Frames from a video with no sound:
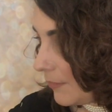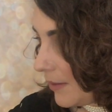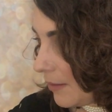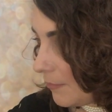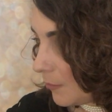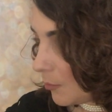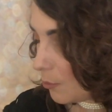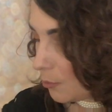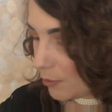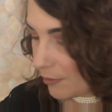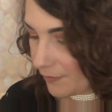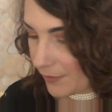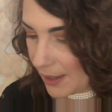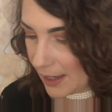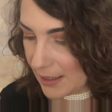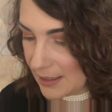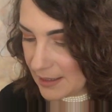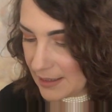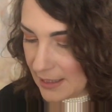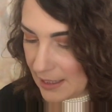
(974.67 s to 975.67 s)
bit more of
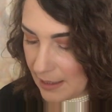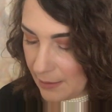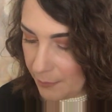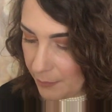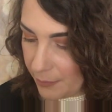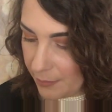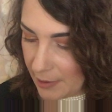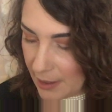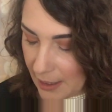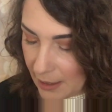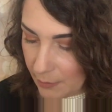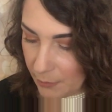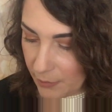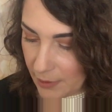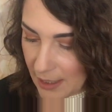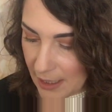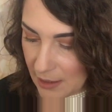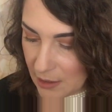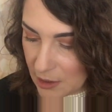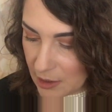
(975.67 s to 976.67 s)
that deep
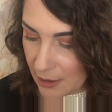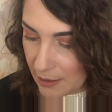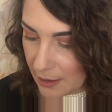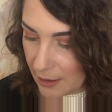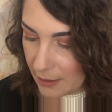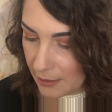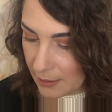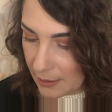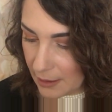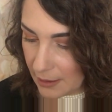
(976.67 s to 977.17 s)
brown into the...